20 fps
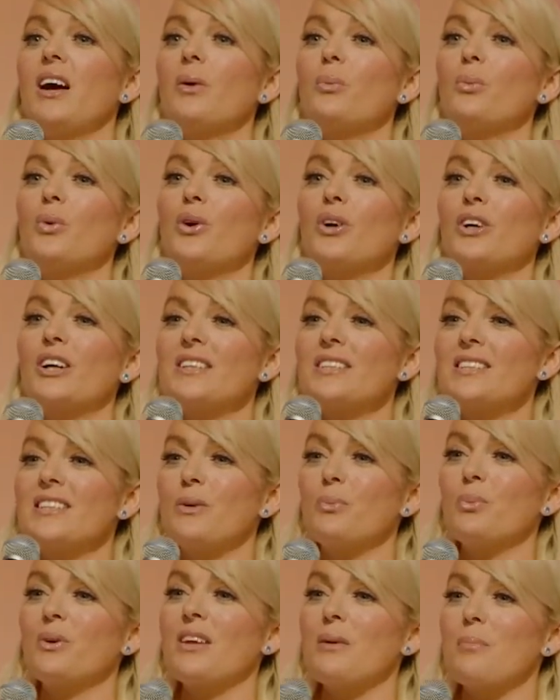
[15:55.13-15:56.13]
and working
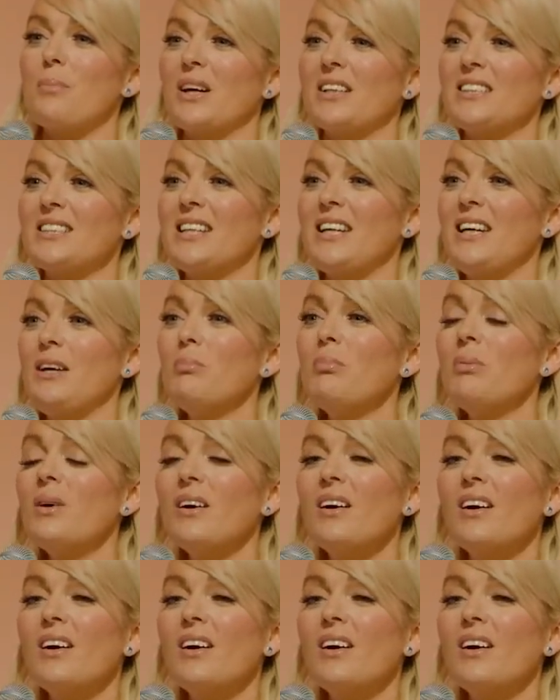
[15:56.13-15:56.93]
deep within my team,